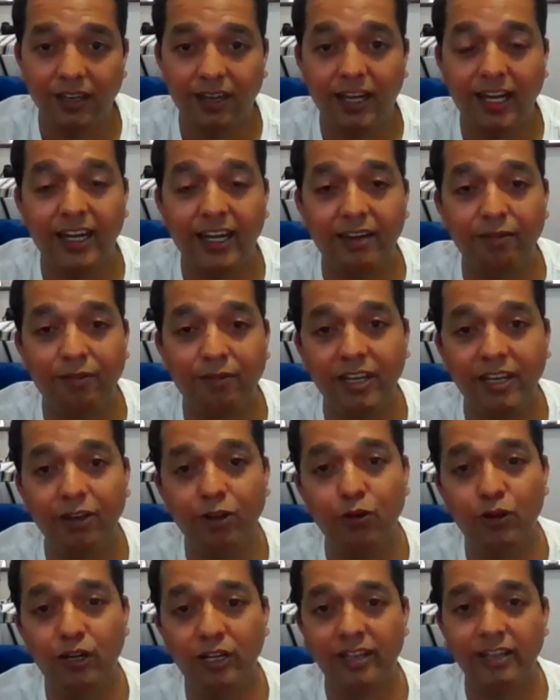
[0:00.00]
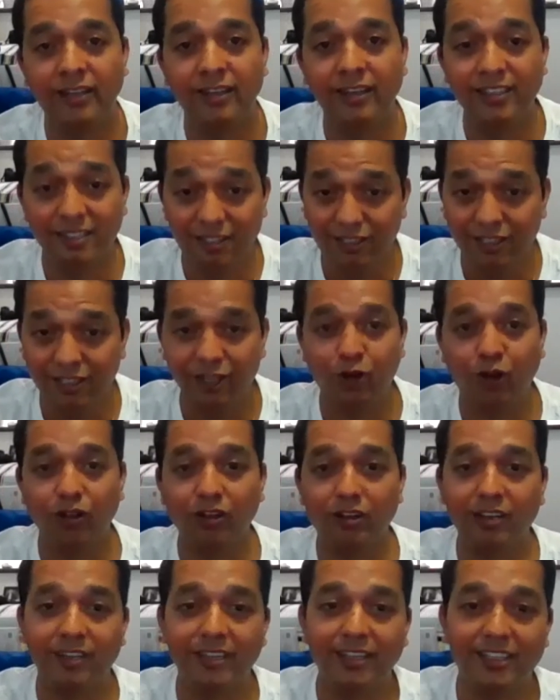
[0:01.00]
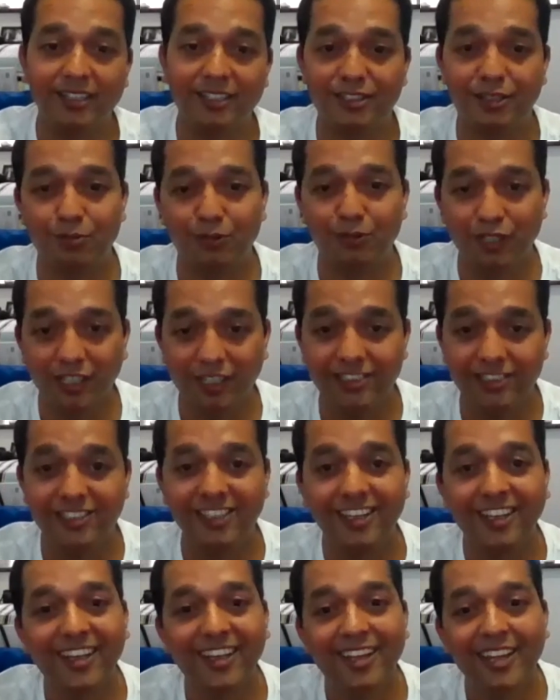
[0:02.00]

I had very low attendance in all clinical subjects.